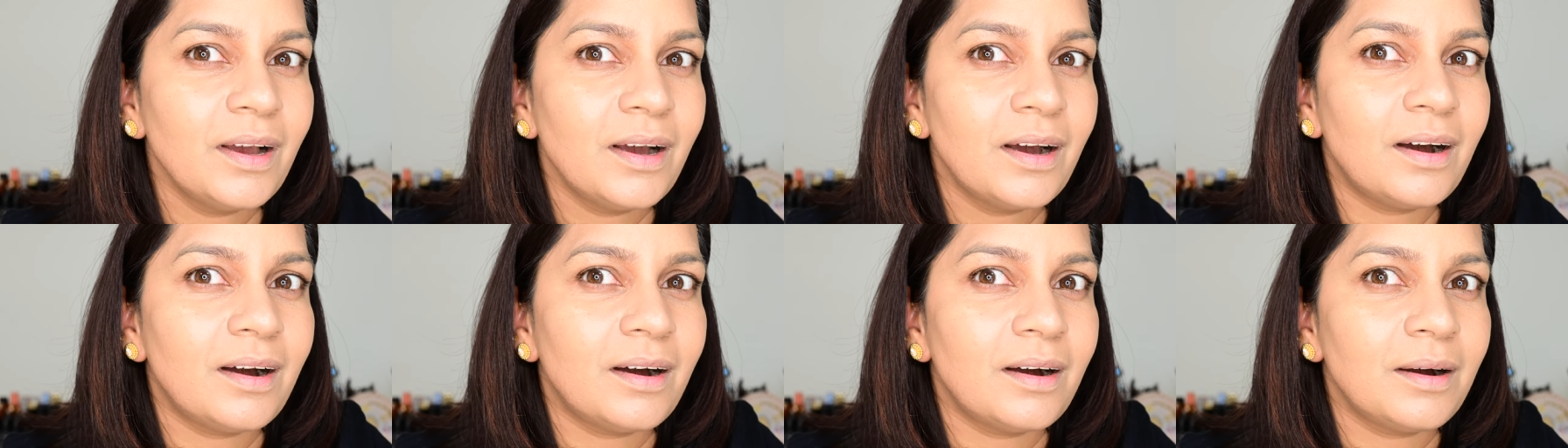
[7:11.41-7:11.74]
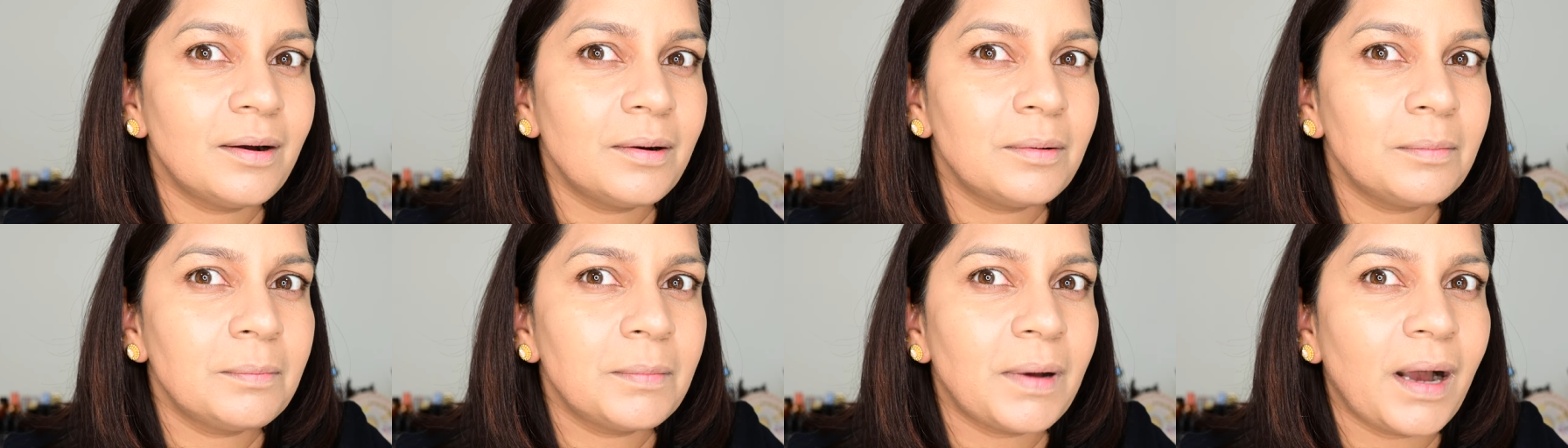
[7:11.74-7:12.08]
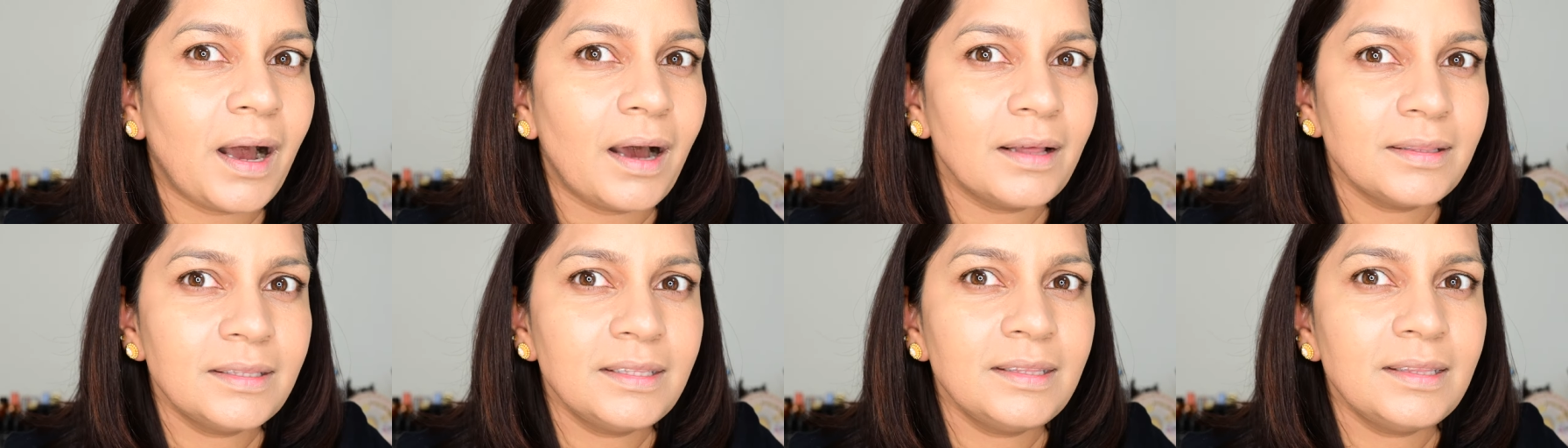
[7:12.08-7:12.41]
Um,
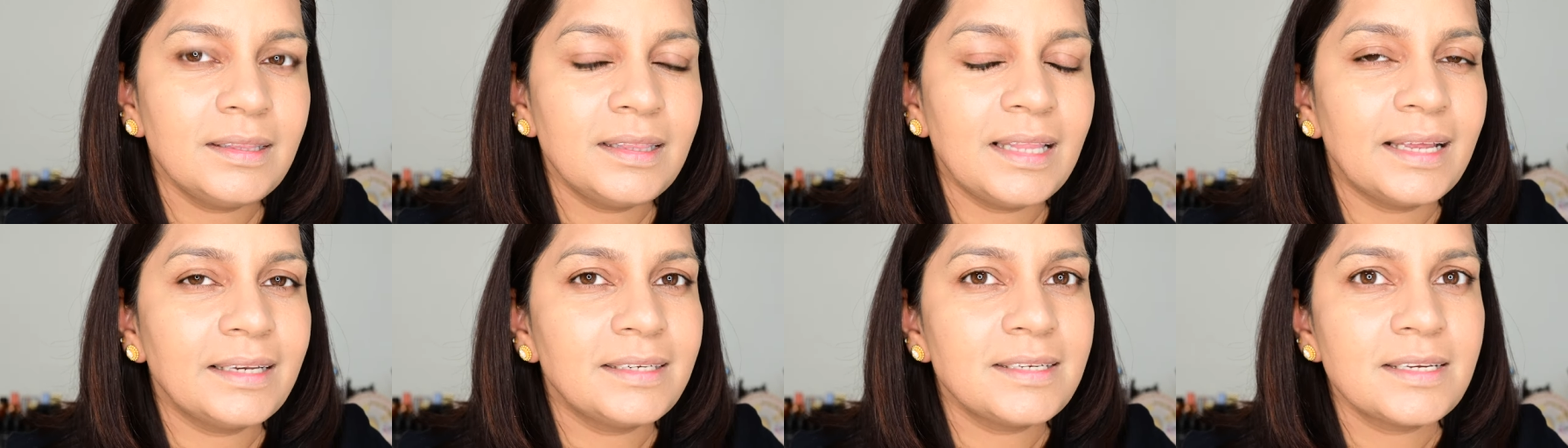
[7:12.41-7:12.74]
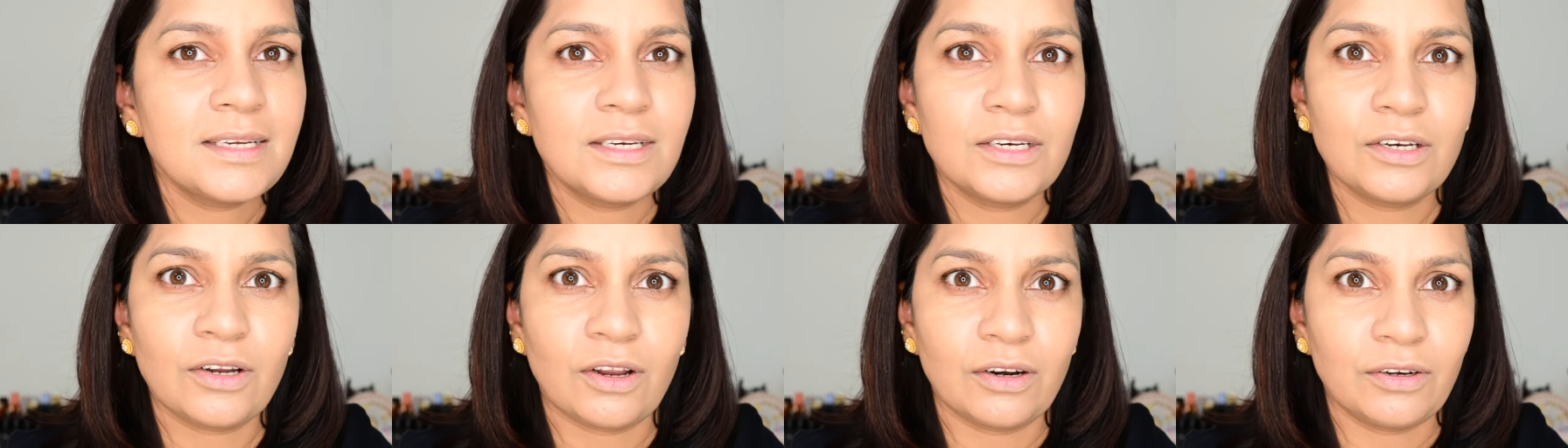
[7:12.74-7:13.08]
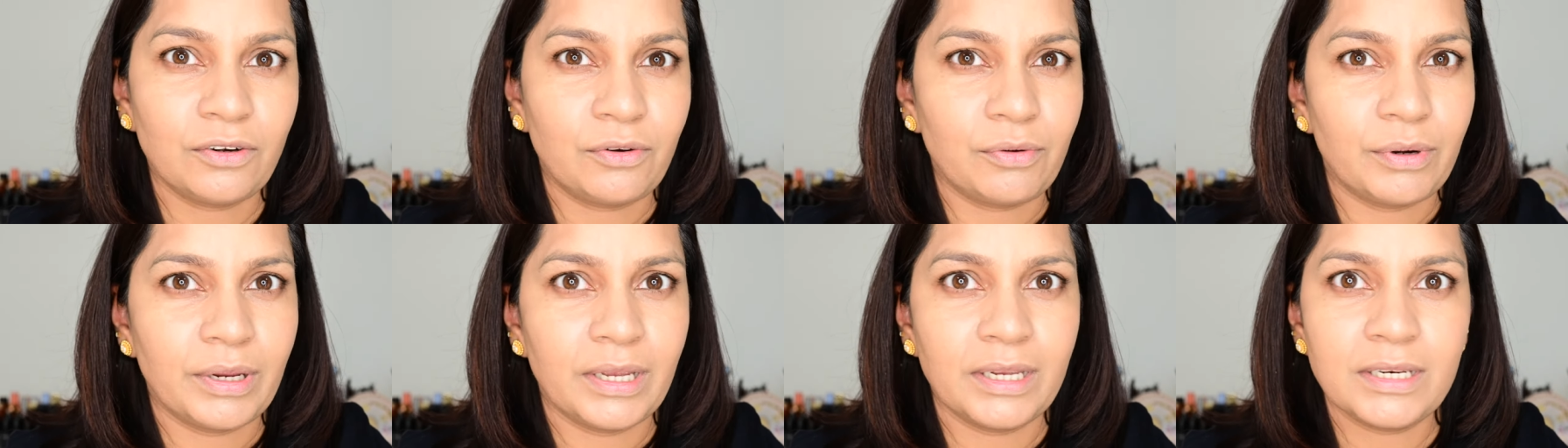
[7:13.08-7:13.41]
other than that,
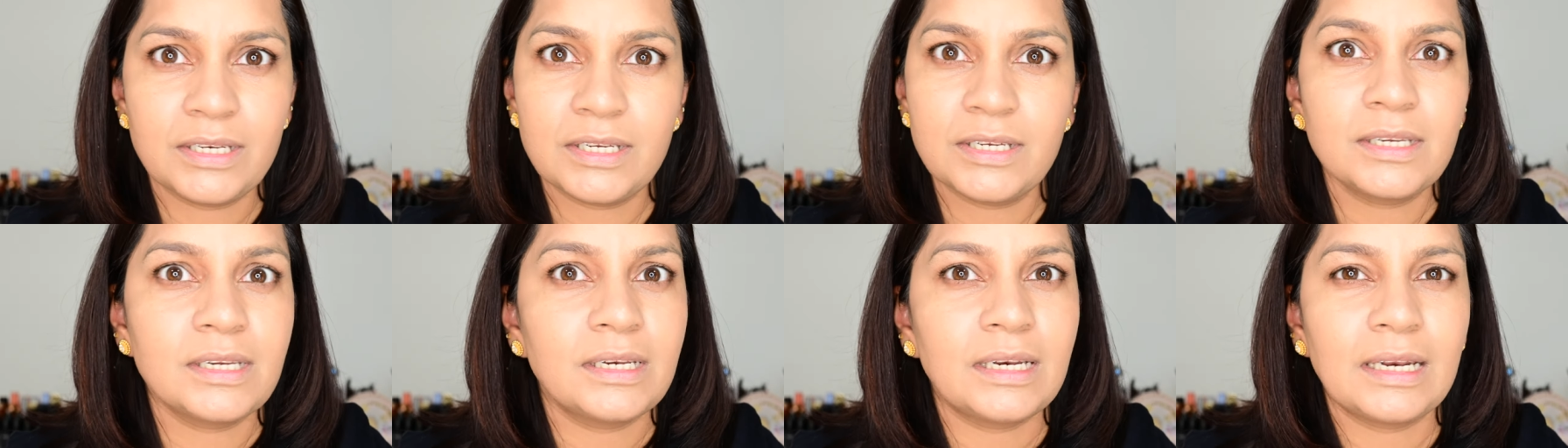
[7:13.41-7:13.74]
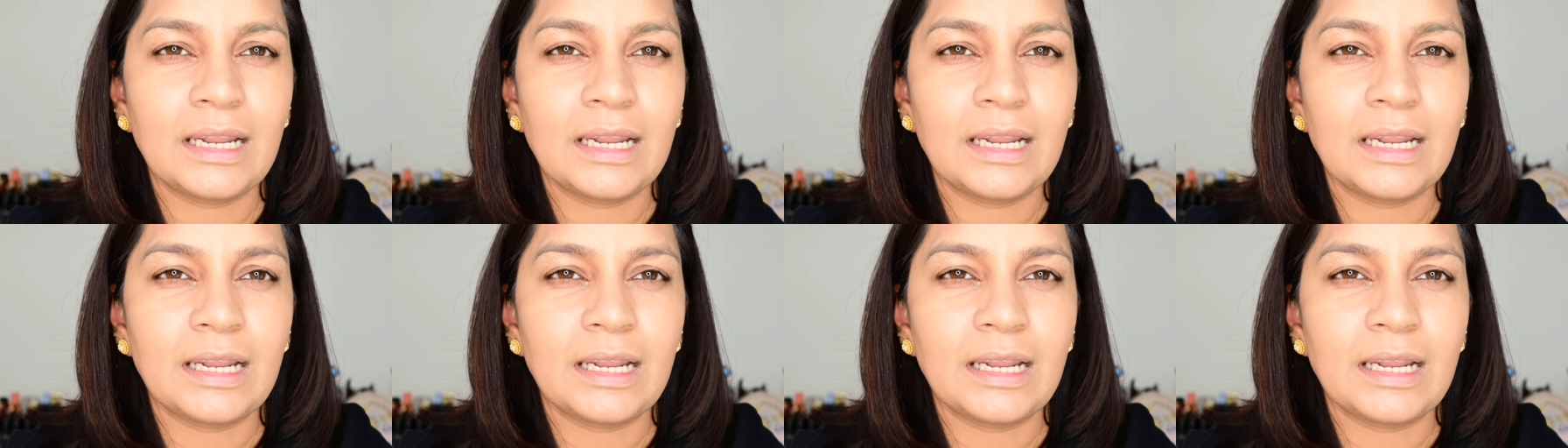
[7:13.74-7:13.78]
not great.